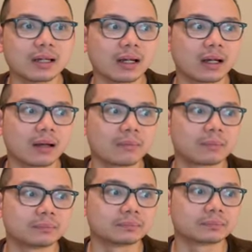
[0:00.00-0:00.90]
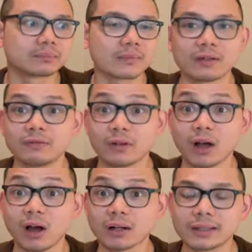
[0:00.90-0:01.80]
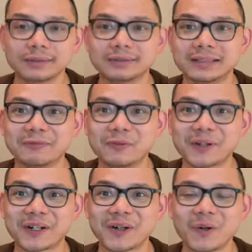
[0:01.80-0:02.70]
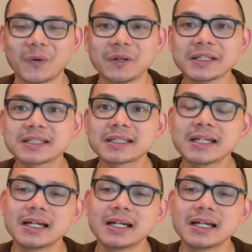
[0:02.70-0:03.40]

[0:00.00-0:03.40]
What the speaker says: vlog, if you want to call it.